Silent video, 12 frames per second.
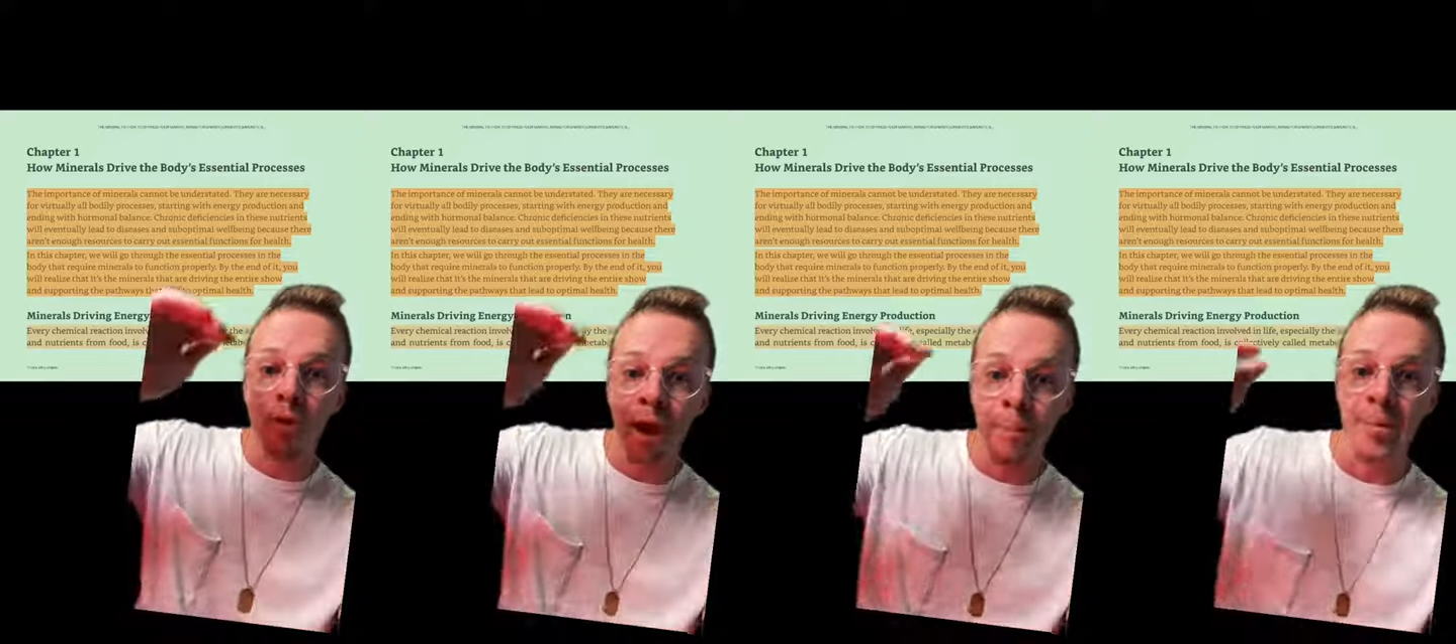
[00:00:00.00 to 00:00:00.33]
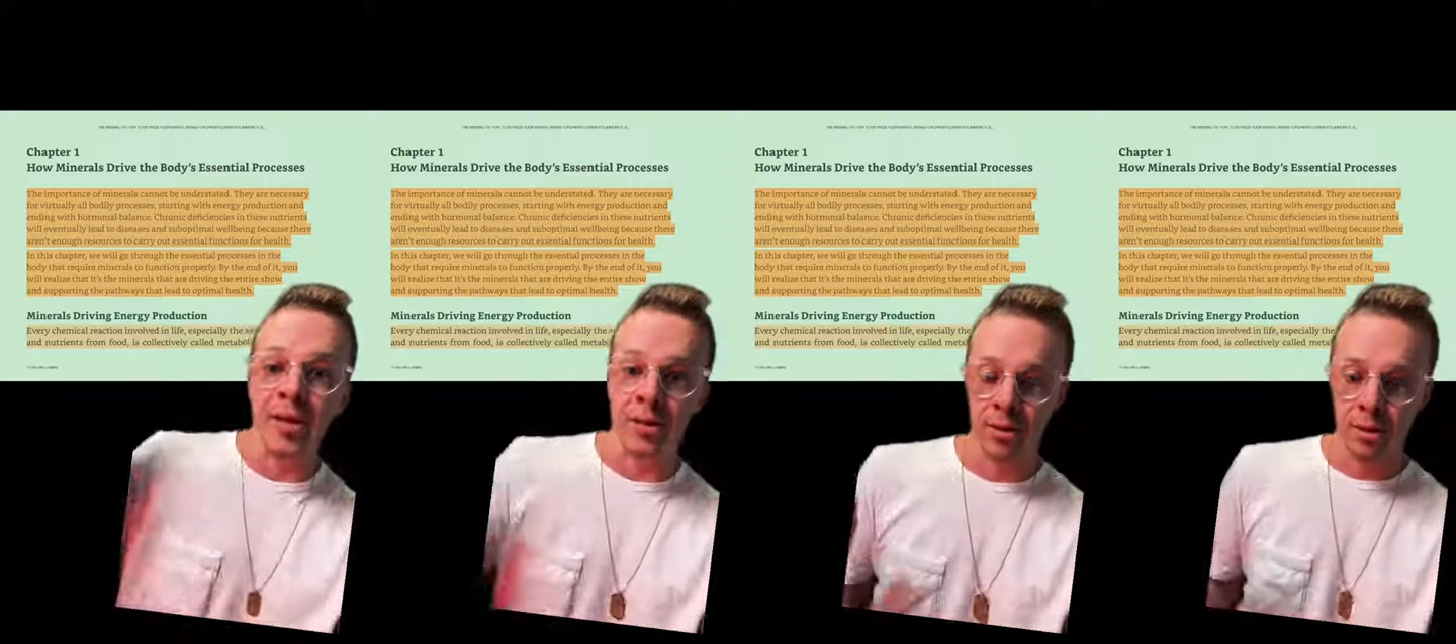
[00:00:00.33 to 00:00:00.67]

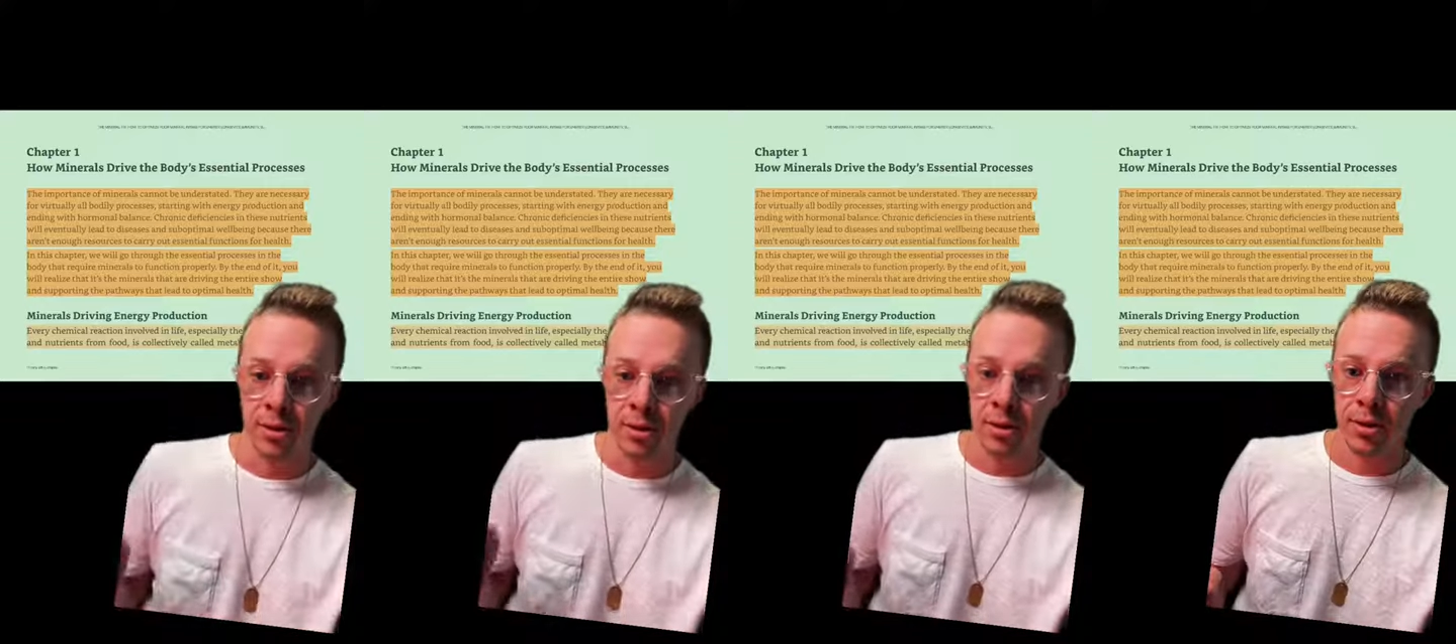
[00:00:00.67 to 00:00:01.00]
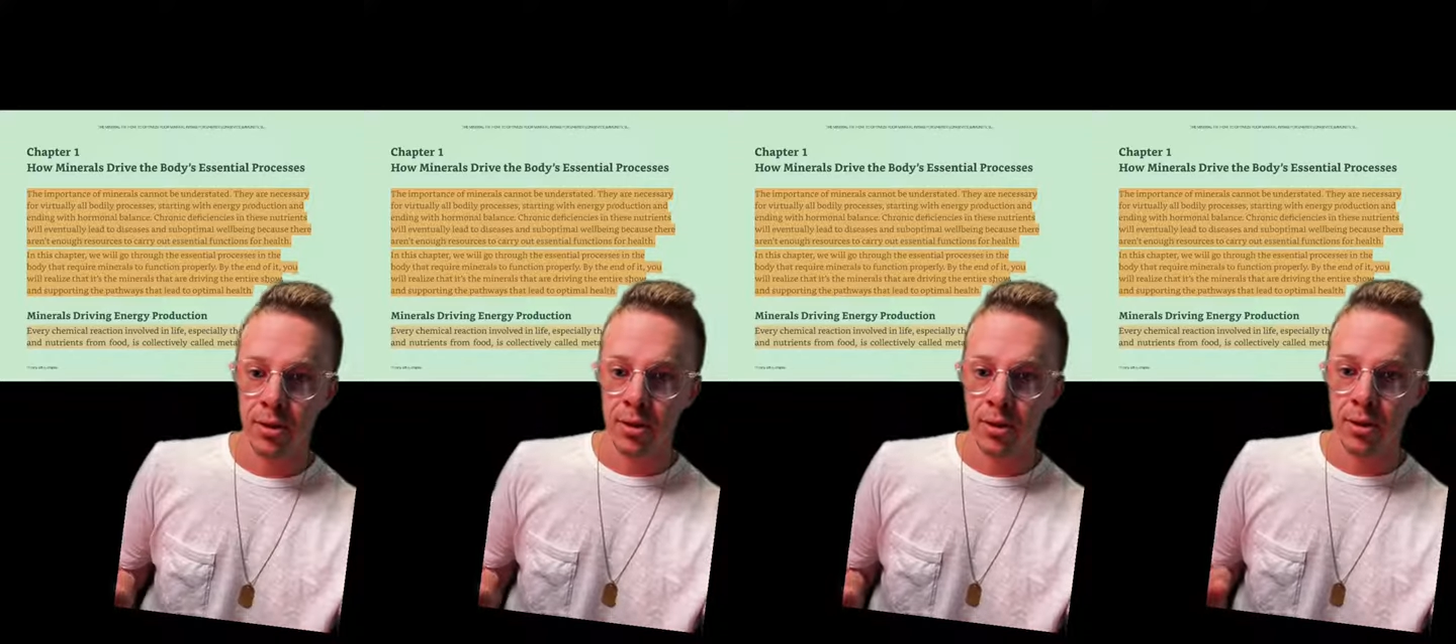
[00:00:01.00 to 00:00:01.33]
rampant.
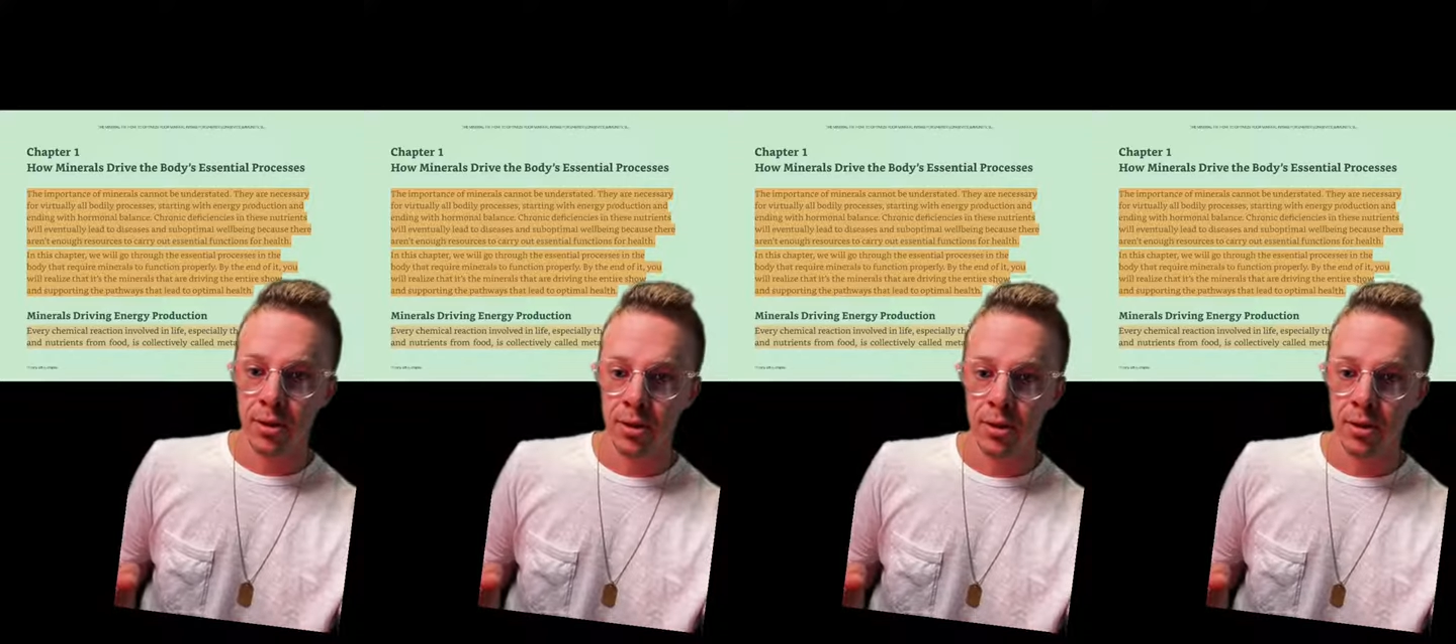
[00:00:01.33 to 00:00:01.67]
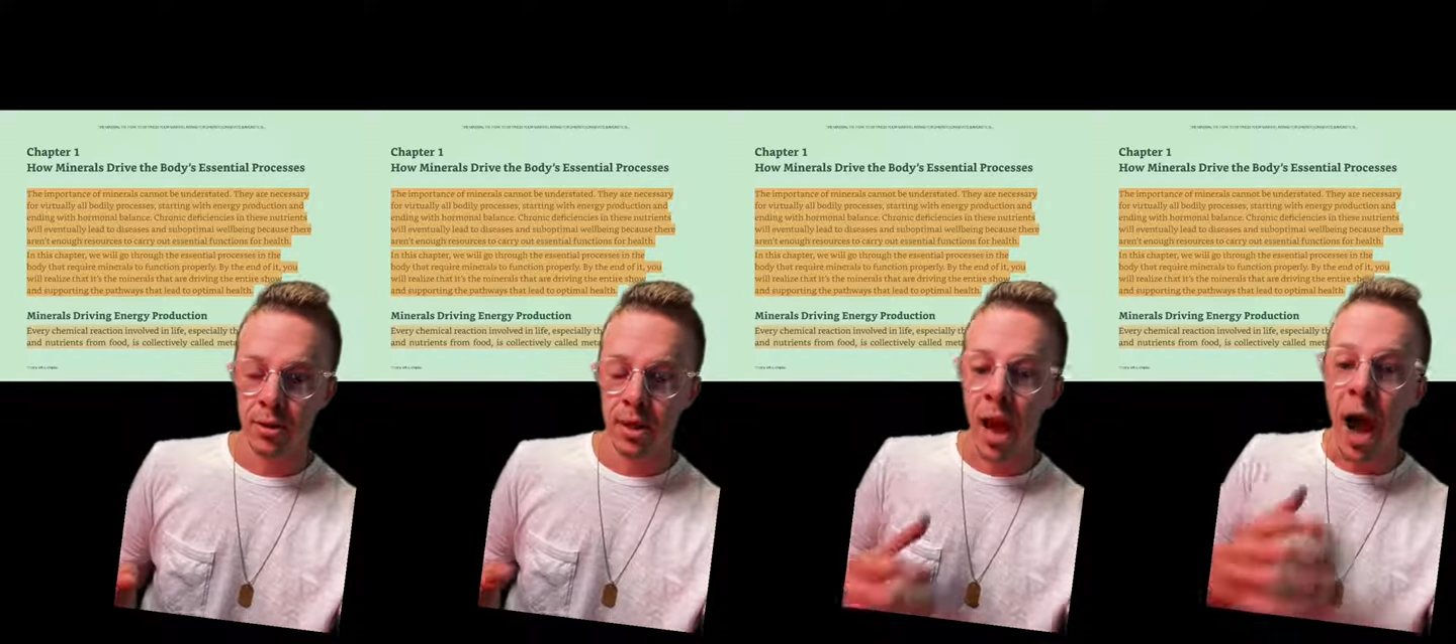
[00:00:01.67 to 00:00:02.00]

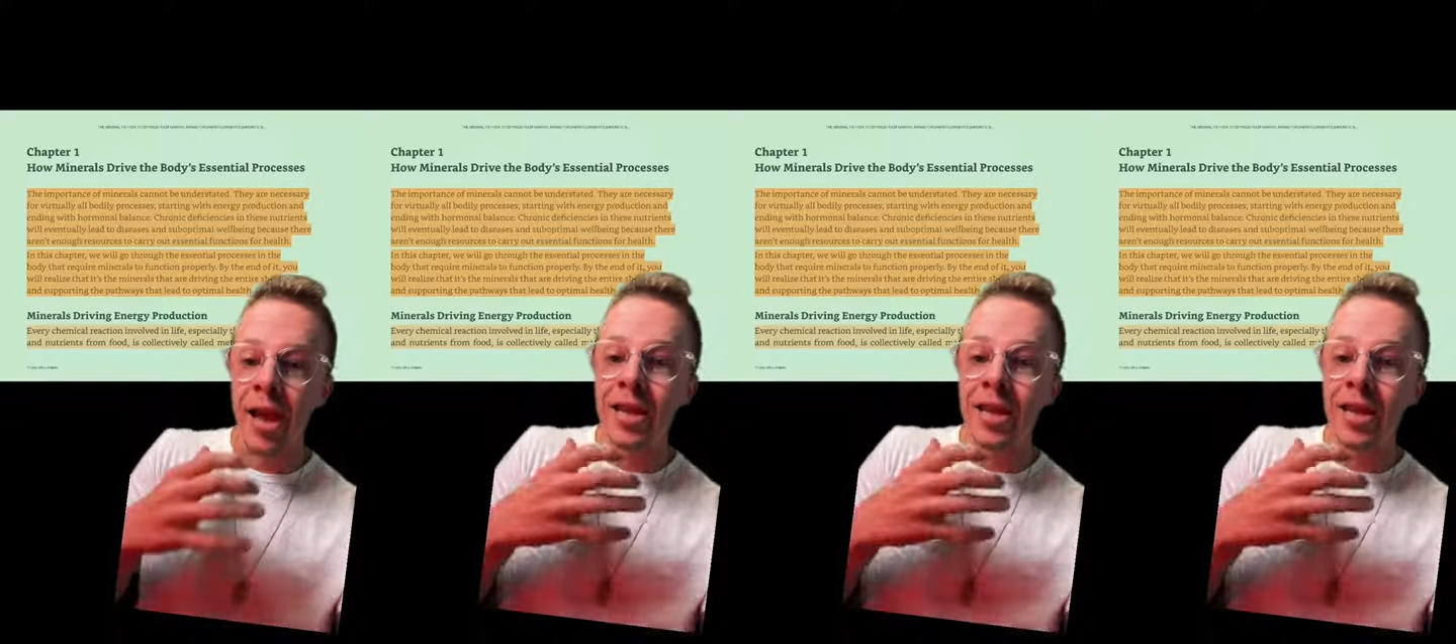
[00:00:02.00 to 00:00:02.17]
I